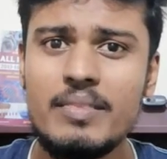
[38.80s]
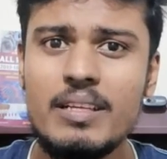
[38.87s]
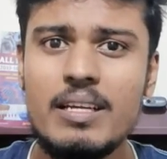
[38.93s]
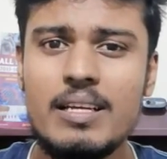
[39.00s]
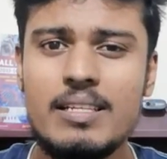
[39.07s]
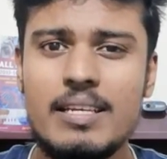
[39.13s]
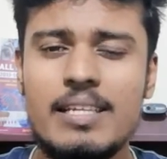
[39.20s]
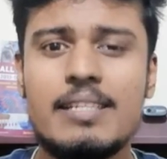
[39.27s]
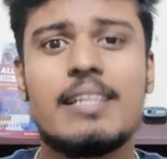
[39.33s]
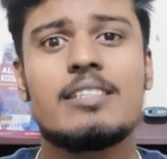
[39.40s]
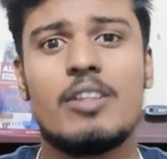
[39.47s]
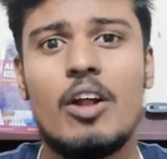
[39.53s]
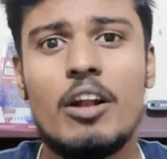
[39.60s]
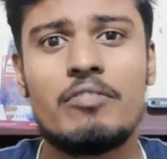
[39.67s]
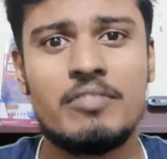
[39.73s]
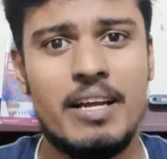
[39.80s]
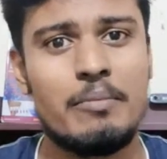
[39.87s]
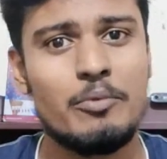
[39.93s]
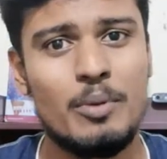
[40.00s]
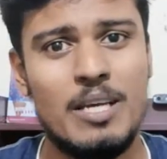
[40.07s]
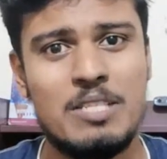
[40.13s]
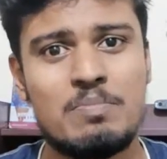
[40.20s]
it takes a lot of time to
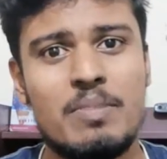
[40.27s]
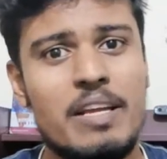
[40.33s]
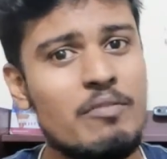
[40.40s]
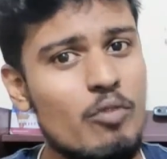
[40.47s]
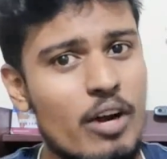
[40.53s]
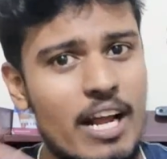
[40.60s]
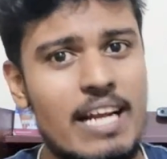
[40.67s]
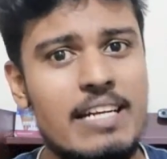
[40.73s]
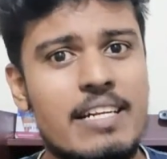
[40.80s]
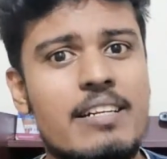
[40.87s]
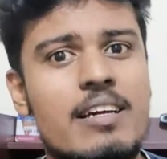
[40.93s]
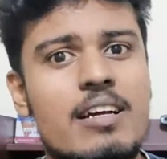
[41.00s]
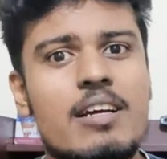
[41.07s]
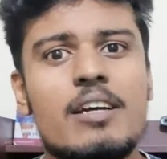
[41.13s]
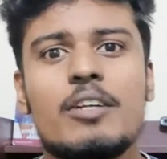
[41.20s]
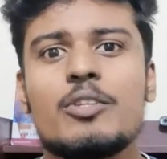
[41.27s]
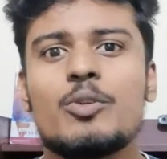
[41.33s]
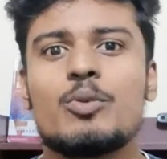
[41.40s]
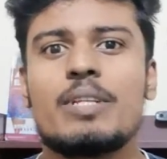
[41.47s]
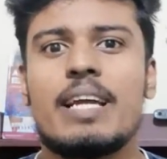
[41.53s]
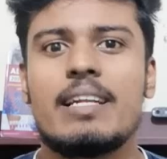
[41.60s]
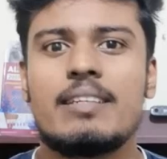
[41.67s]
explain what I did through
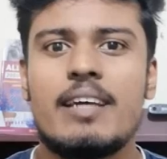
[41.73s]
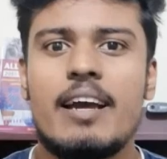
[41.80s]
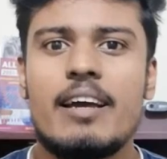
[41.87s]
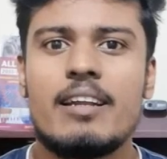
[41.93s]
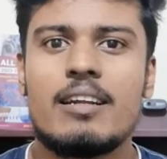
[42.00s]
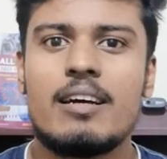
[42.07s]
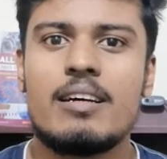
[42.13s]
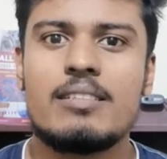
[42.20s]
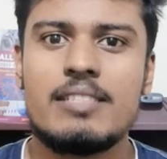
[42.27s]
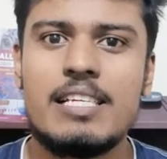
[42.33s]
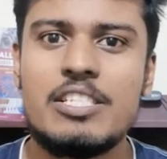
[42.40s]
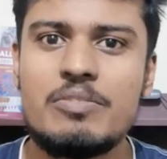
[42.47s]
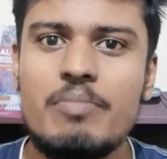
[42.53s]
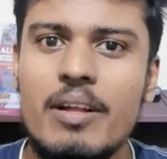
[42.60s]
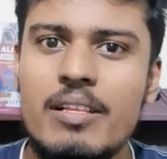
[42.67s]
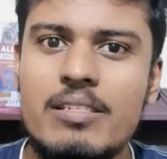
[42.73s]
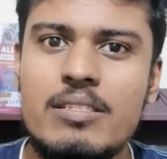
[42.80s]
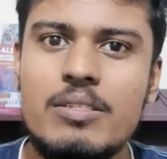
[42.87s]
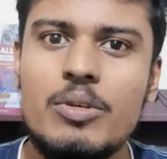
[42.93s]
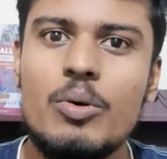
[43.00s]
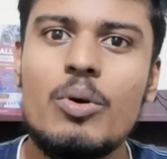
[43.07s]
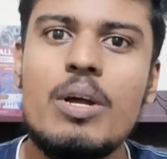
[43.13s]
the entire 6 months.
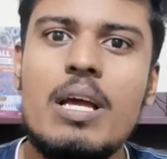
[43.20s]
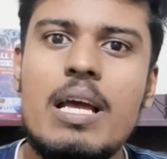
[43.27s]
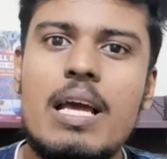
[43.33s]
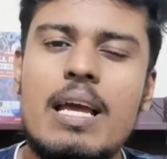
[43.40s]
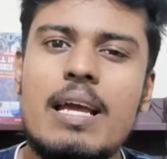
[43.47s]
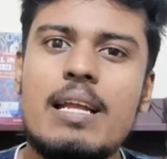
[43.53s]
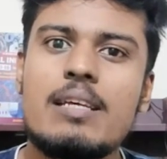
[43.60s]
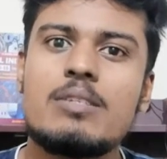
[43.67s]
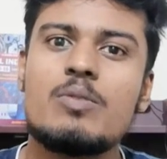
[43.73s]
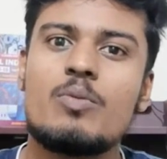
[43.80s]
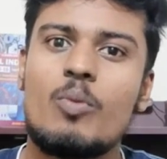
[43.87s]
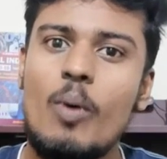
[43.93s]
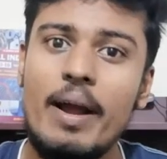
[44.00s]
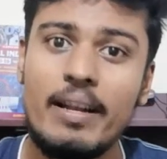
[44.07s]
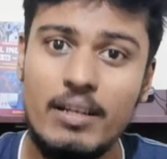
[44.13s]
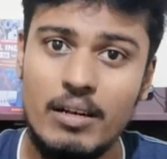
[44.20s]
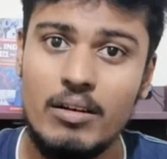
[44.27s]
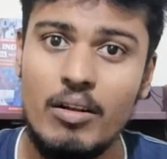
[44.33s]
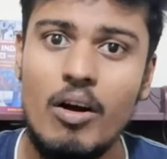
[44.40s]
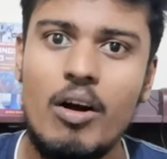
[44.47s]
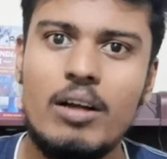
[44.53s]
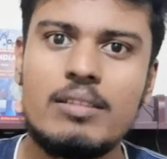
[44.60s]
So it is a quite
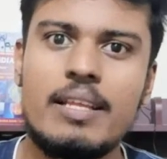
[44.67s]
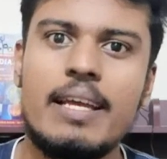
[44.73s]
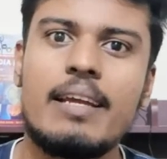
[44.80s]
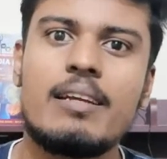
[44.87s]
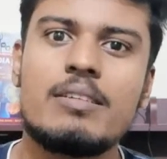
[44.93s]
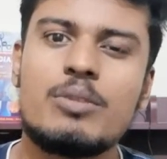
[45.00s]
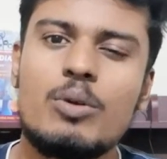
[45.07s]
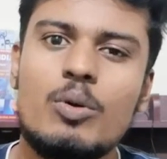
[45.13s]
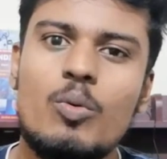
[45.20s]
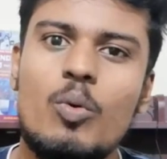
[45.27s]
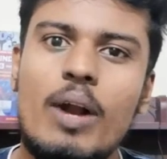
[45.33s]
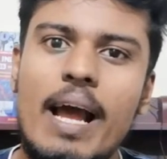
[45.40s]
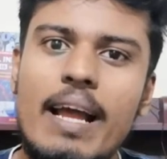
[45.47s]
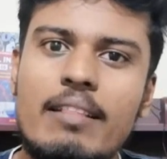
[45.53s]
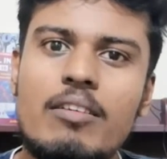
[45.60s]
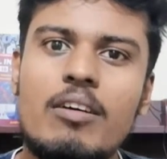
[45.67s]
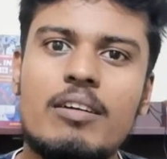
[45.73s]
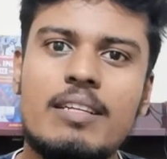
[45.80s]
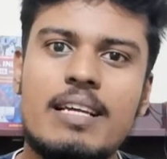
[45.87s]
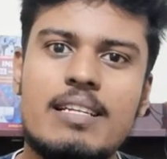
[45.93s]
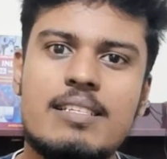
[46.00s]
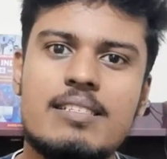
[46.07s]
long thing. So what I thought
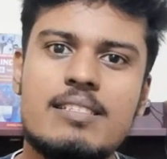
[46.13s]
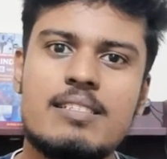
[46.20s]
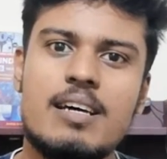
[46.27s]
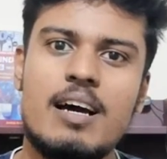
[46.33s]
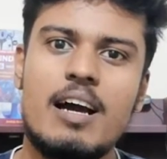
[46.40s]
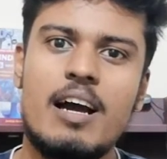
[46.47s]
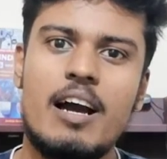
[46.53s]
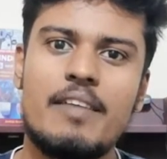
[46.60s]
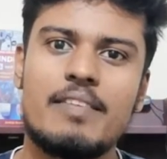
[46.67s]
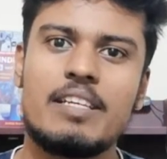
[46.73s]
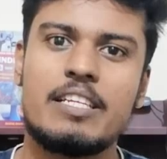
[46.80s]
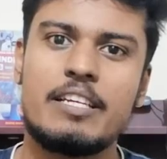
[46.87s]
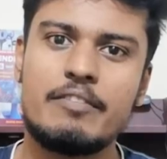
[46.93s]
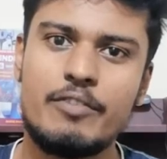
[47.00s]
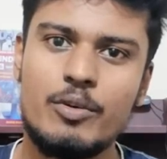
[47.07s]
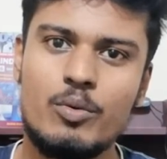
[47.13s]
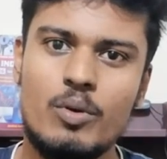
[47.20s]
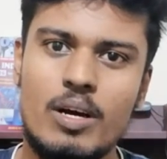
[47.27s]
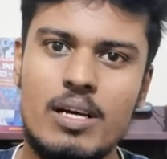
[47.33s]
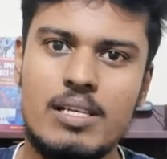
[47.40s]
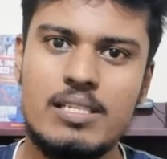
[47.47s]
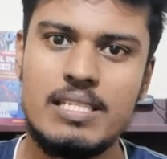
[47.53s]
that is I will give you
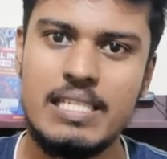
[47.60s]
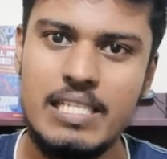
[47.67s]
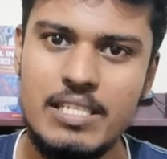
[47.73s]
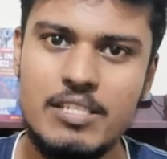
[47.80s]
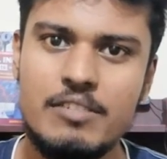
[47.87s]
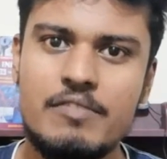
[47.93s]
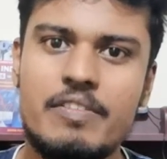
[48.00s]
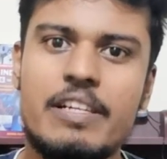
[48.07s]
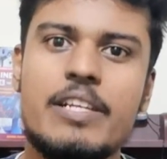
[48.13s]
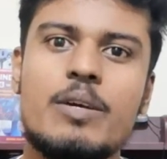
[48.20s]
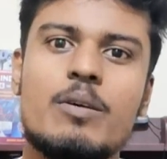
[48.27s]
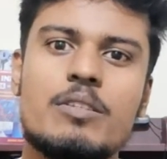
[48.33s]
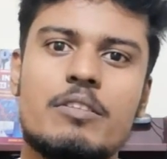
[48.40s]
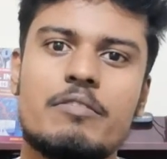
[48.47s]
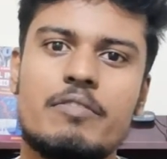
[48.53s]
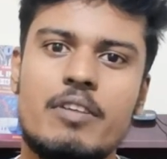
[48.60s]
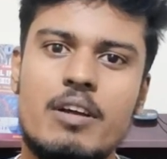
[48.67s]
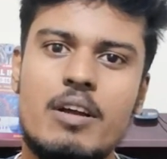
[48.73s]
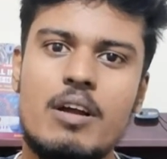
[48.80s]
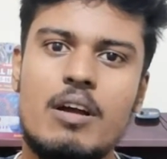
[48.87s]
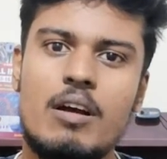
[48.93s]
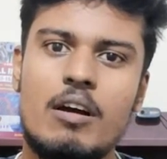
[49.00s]
a series of videos
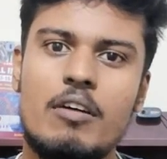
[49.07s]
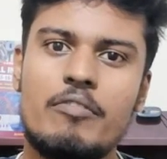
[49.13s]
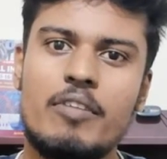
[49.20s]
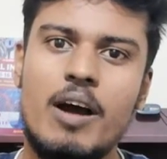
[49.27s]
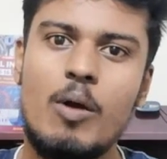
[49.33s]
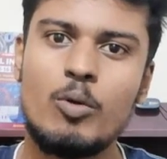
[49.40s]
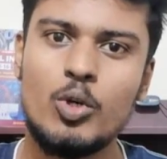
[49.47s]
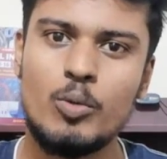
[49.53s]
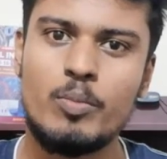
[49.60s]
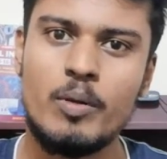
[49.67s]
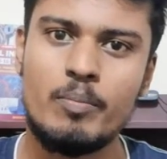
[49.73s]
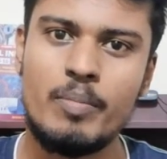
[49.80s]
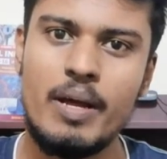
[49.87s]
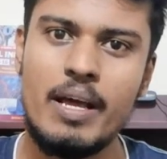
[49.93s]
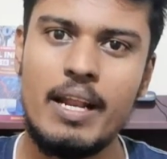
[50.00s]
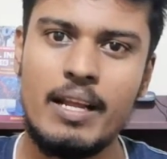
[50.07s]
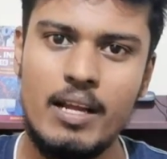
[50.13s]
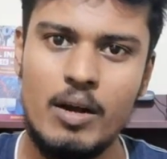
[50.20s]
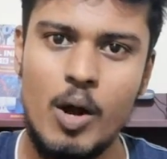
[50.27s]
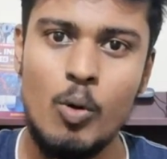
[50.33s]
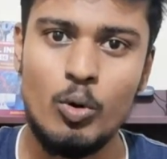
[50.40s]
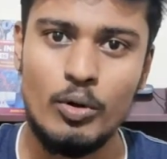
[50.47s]
of how to prepare,
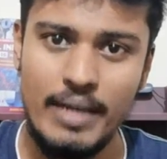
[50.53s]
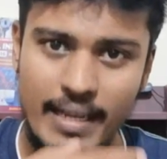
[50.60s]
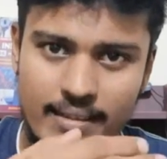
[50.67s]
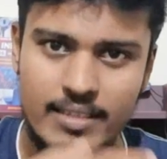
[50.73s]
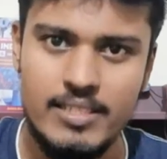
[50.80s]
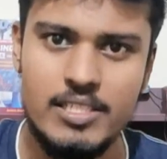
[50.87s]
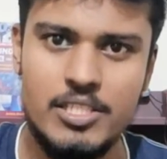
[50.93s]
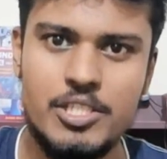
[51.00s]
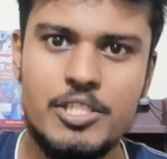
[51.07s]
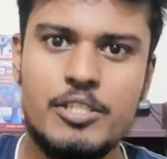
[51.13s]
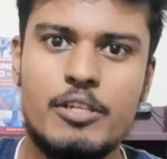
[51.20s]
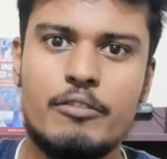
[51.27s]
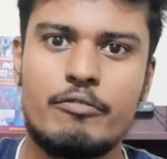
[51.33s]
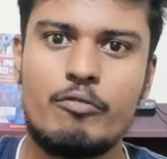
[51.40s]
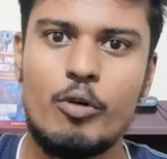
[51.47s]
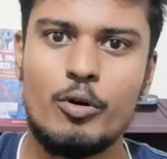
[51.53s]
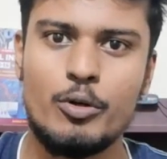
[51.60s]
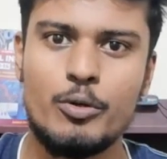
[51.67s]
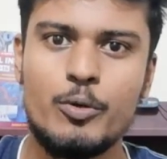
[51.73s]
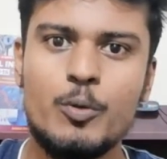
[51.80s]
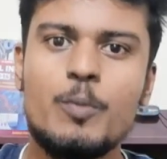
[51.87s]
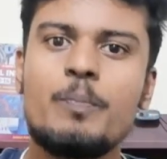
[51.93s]
how to take the decision of what to
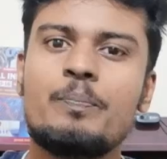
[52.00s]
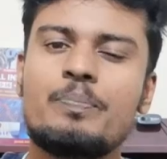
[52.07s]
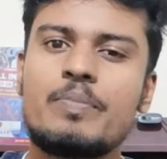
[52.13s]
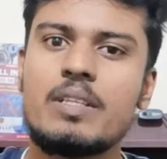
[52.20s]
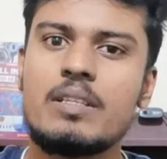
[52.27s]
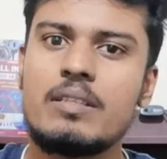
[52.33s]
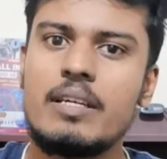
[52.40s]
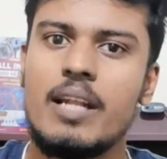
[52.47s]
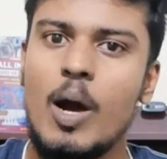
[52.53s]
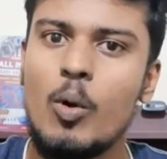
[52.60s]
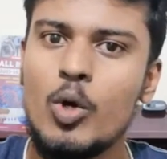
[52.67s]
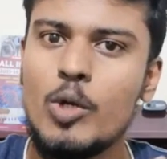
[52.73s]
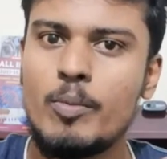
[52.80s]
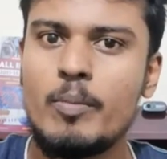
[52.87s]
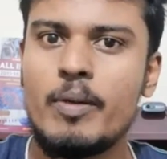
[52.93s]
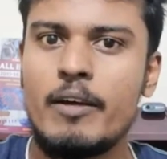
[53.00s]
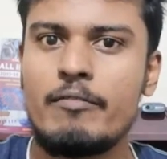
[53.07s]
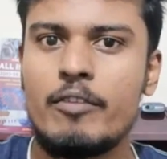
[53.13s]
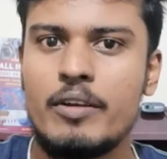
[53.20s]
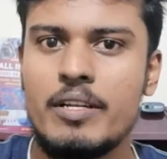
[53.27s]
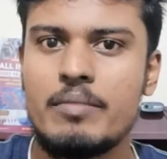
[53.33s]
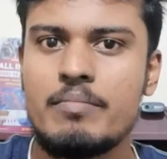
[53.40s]
do, then how to prepare
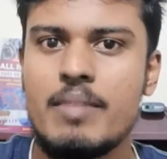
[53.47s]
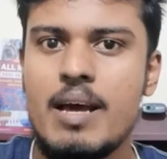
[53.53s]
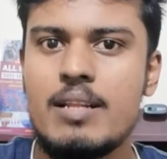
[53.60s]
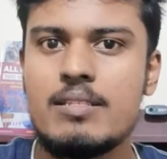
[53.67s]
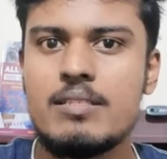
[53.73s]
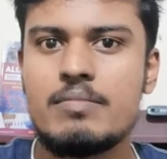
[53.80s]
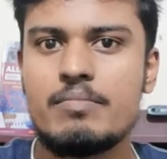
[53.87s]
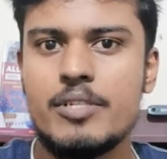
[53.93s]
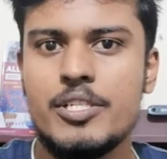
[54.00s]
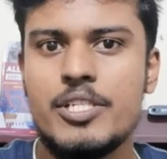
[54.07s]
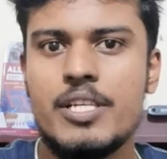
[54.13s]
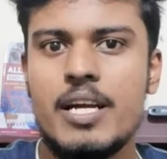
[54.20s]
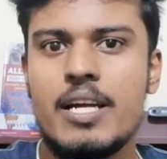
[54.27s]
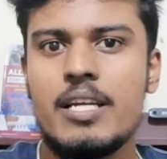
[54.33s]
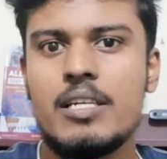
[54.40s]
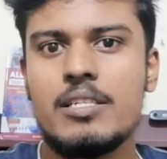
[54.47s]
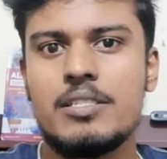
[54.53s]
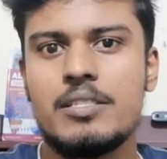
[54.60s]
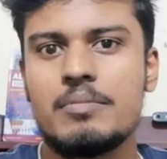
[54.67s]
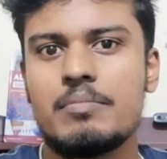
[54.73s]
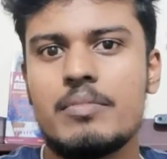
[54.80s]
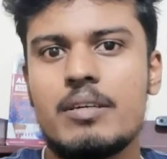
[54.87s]
for NIMHANS, PGI,
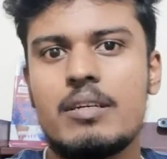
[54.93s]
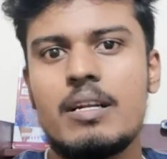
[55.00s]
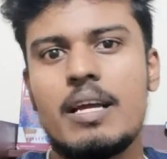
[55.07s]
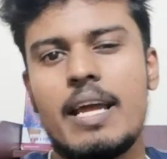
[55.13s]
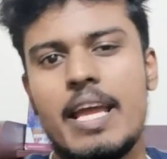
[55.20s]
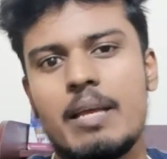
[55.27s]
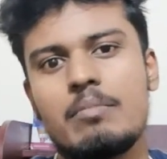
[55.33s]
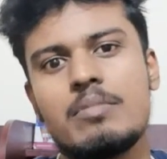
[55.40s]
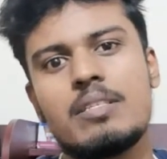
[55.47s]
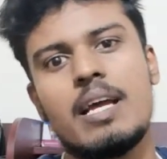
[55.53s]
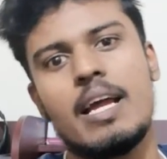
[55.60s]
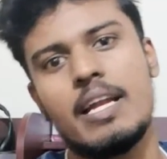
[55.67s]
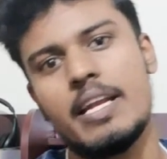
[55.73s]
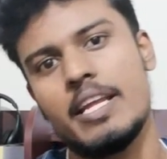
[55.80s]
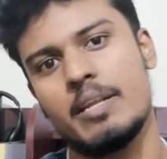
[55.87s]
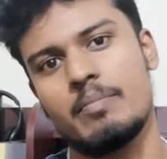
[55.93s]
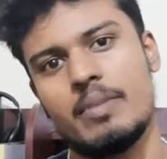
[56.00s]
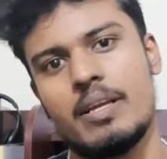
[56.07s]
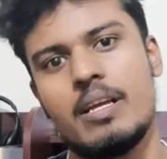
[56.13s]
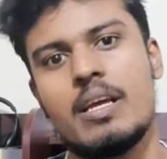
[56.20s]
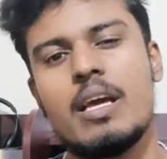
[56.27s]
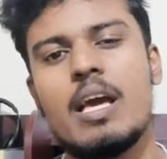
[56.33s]
JIPMER, AIIMS and DNB.